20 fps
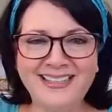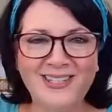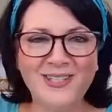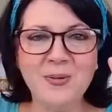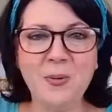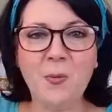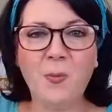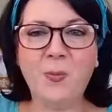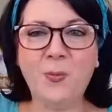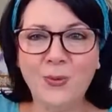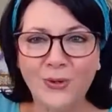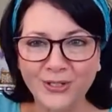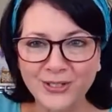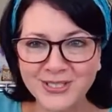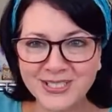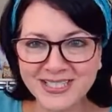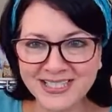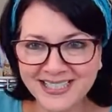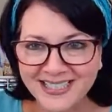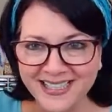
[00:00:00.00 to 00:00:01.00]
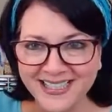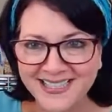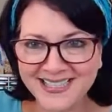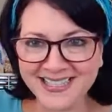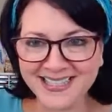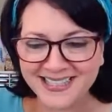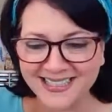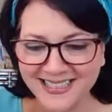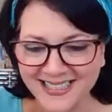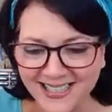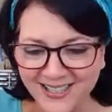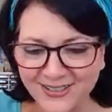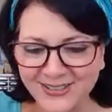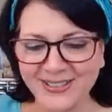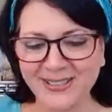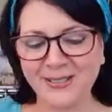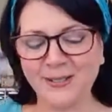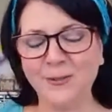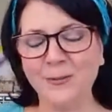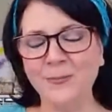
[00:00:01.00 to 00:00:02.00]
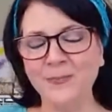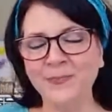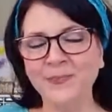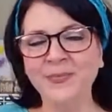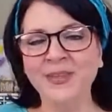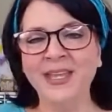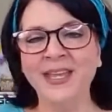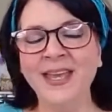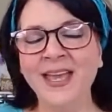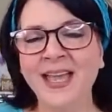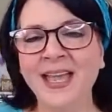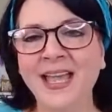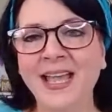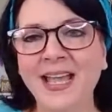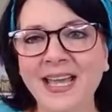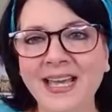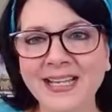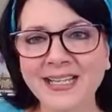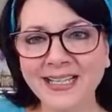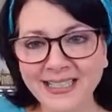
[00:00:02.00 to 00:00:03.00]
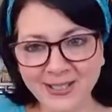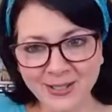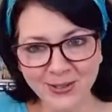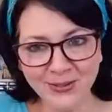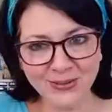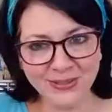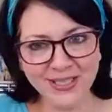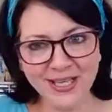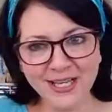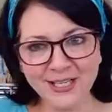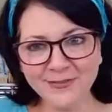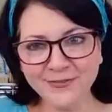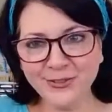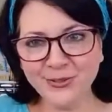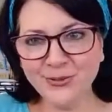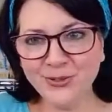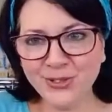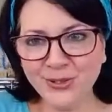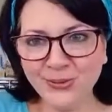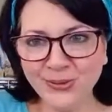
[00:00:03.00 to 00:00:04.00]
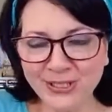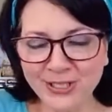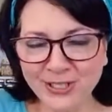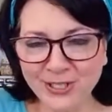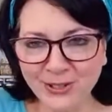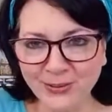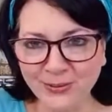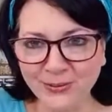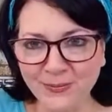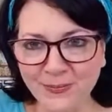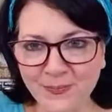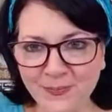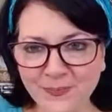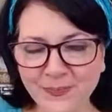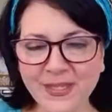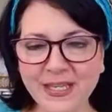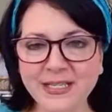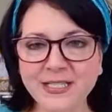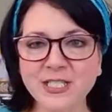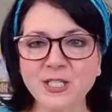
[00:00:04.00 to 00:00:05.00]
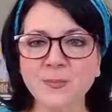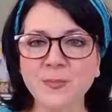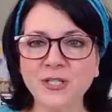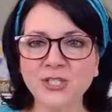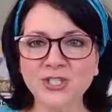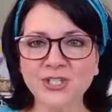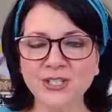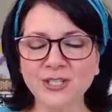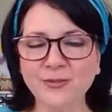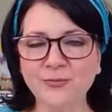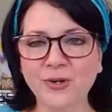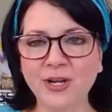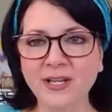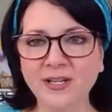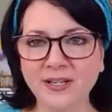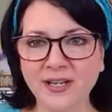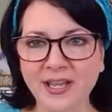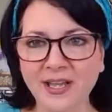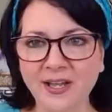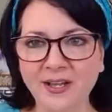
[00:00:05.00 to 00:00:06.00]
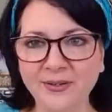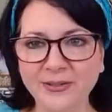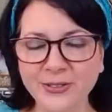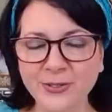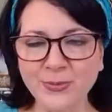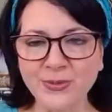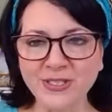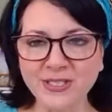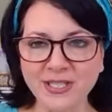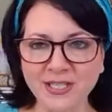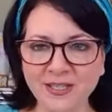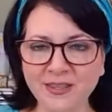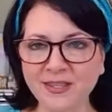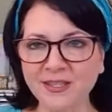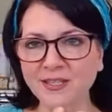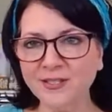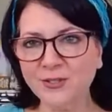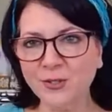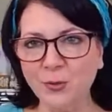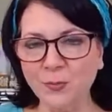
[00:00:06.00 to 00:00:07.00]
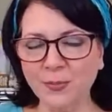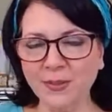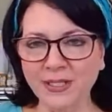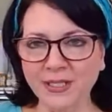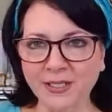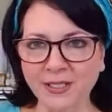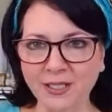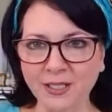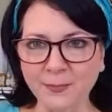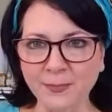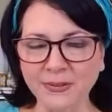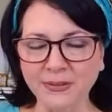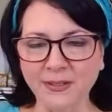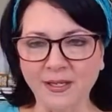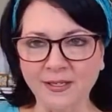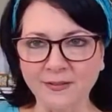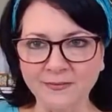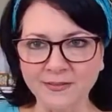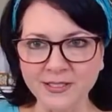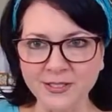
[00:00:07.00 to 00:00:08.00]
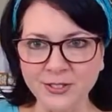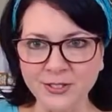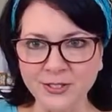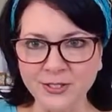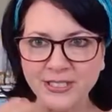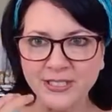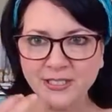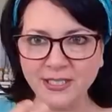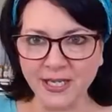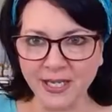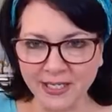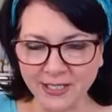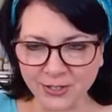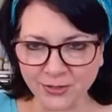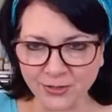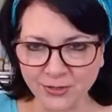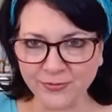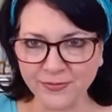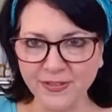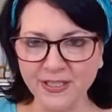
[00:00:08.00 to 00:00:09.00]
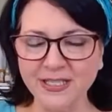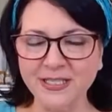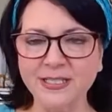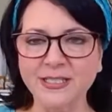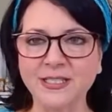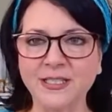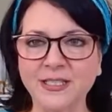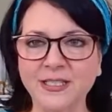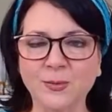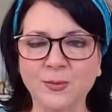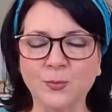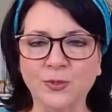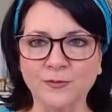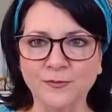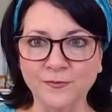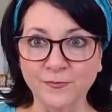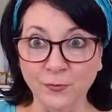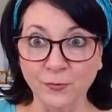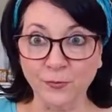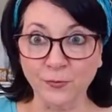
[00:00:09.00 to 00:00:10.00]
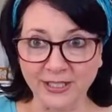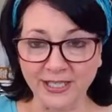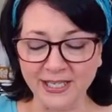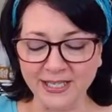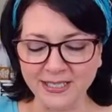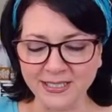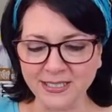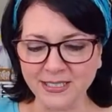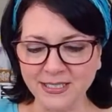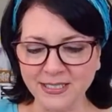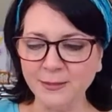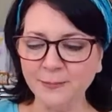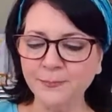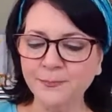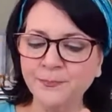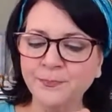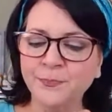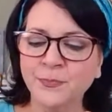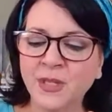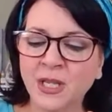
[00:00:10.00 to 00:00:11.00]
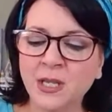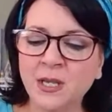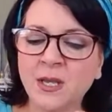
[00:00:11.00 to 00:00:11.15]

like the worst case scenario. And I know a lot of you do it too. And especially right now, as we see things opening up, a lot of us are catastrophizing and we're forecasting